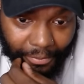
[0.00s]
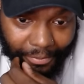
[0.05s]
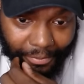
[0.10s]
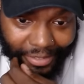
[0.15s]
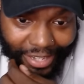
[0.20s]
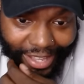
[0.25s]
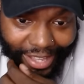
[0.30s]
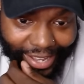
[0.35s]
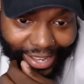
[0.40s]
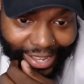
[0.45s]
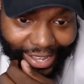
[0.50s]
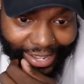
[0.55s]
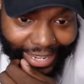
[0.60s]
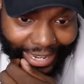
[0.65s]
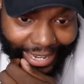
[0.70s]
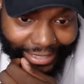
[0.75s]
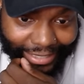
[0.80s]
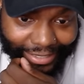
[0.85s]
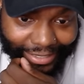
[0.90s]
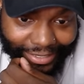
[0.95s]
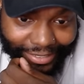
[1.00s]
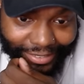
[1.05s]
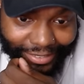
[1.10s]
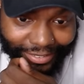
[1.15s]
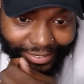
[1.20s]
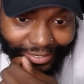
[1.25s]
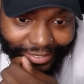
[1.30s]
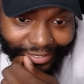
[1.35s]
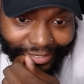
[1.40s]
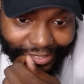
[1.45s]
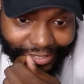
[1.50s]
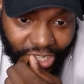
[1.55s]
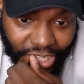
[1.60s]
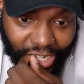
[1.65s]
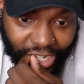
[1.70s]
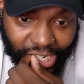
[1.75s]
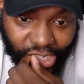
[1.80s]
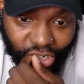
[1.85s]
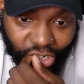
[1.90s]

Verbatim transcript: But I got like CHEEZE